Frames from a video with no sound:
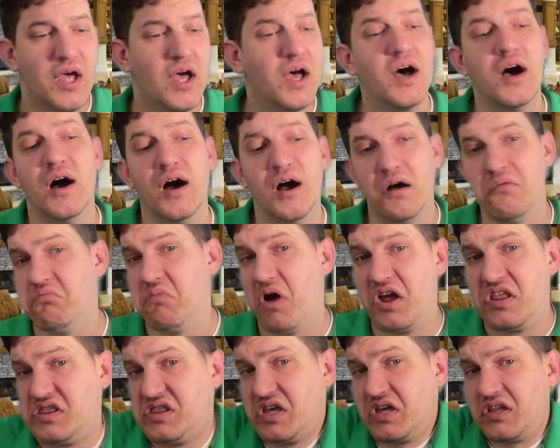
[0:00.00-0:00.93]

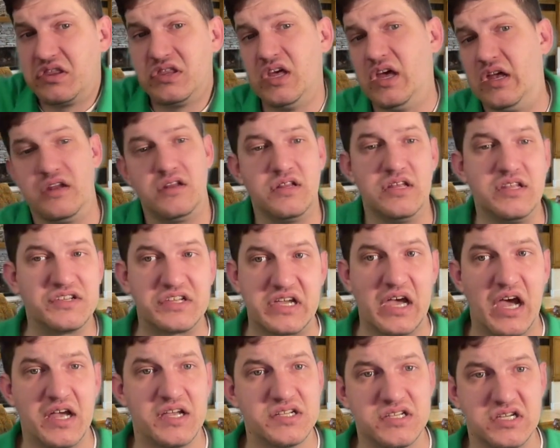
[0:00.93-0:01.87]
I think that these
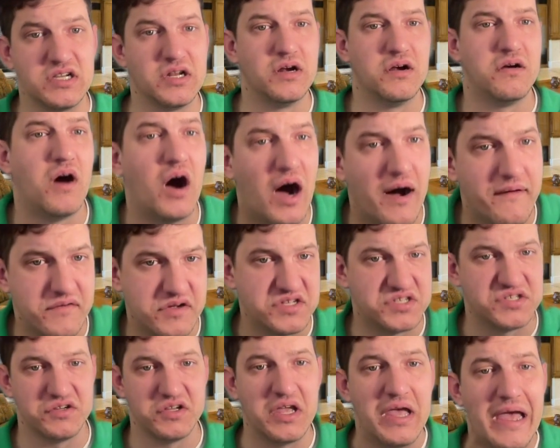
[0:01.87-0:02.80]
guys, you know,
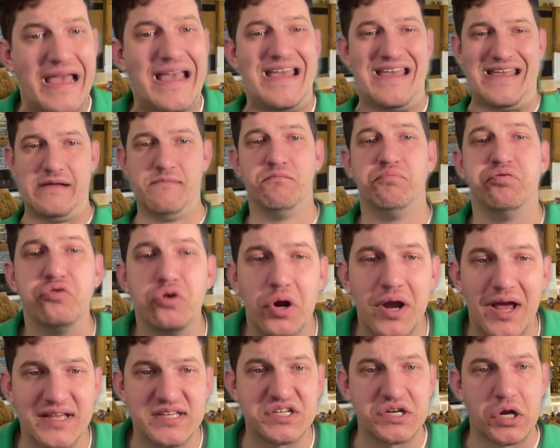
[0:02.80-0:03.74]
obviously
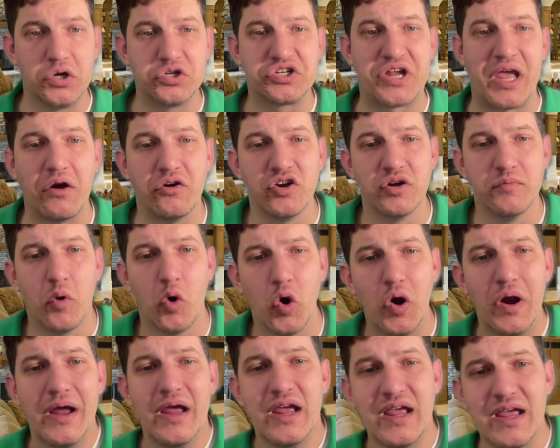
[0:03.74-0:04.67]
impressed Coach Kalen
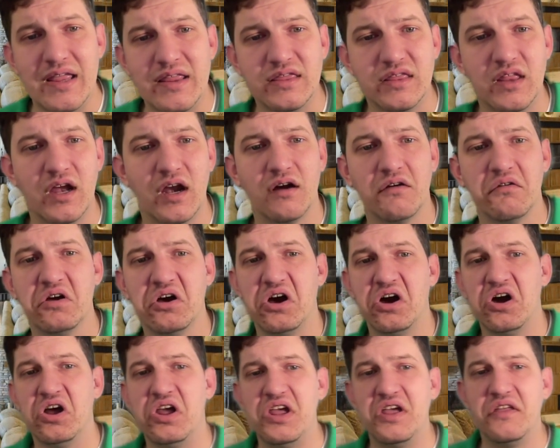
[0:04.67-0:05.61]

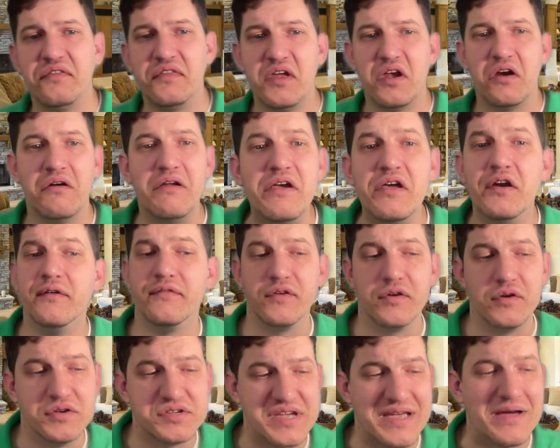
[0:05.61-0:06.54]
DeBoer in their interviews,